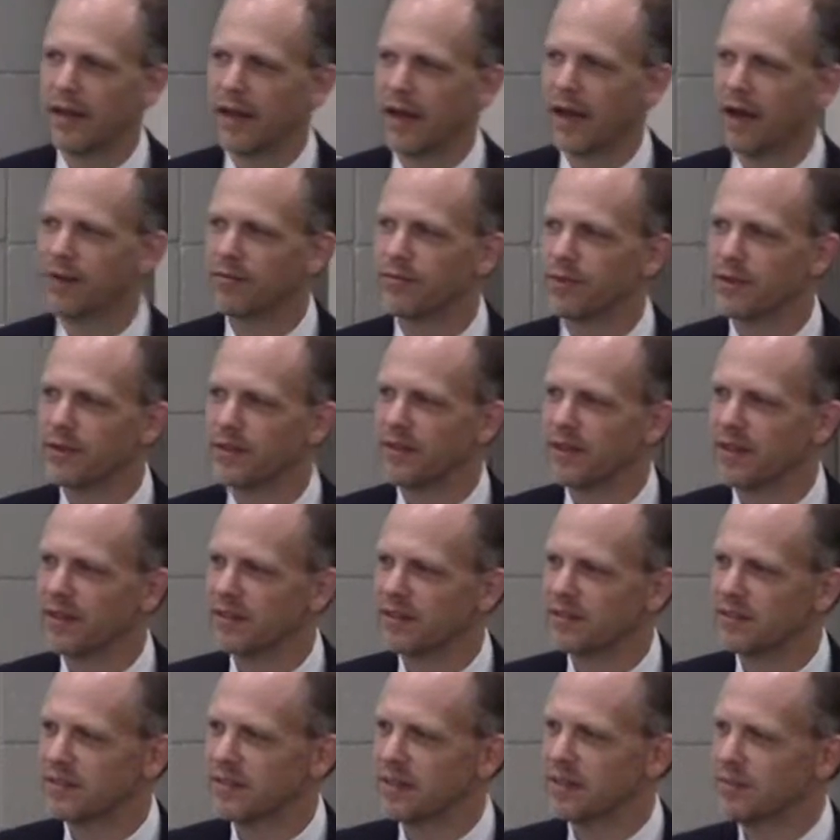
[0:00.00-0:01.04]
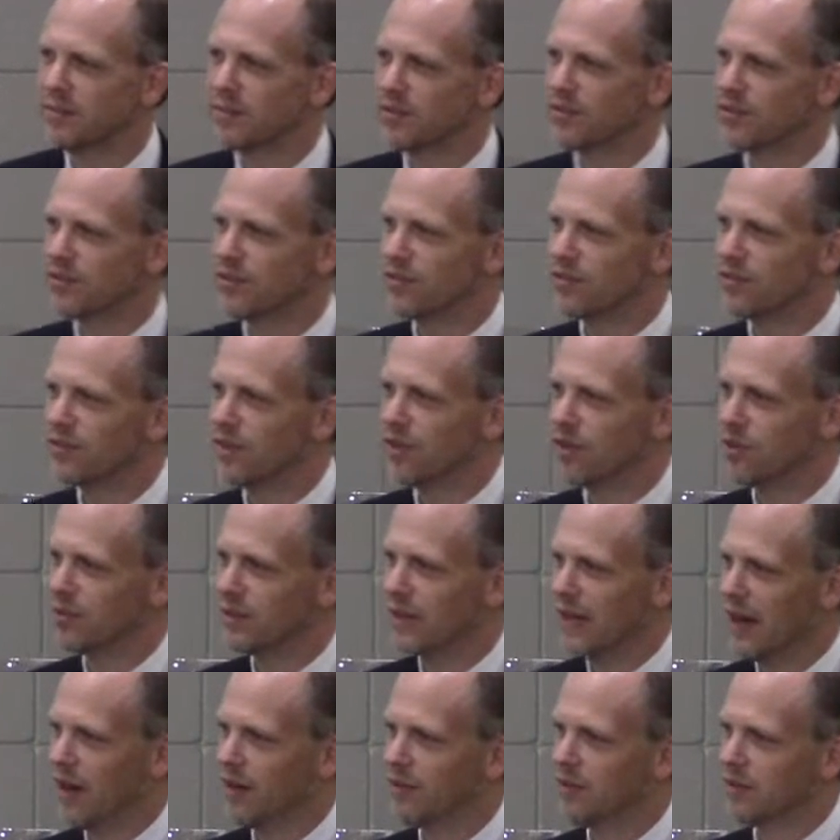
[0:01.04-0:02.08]
everything seems to slow
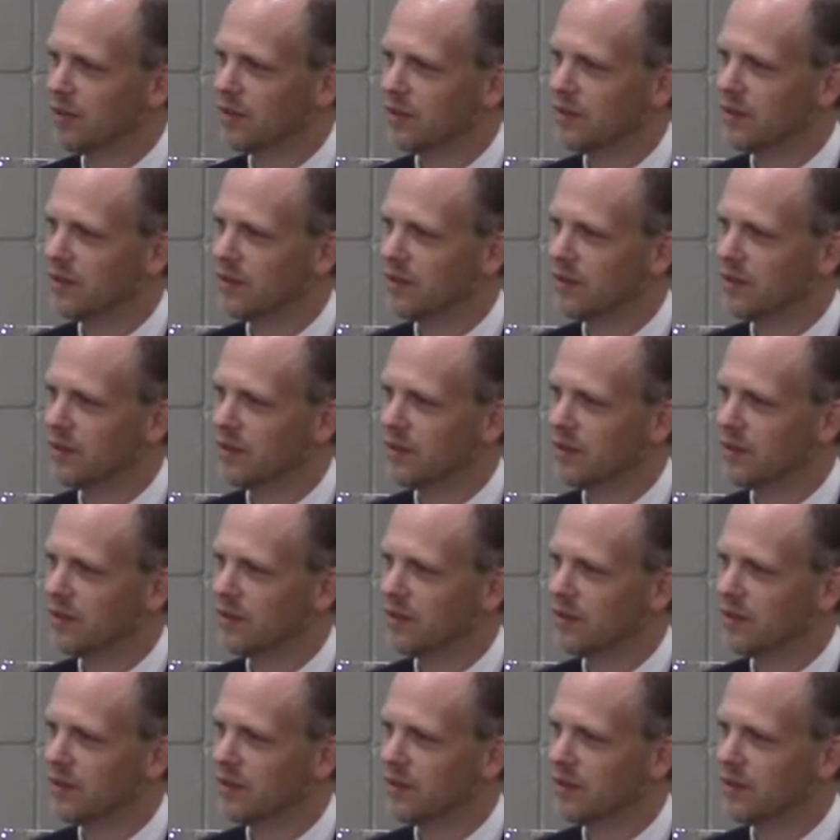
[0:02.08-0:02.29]
down.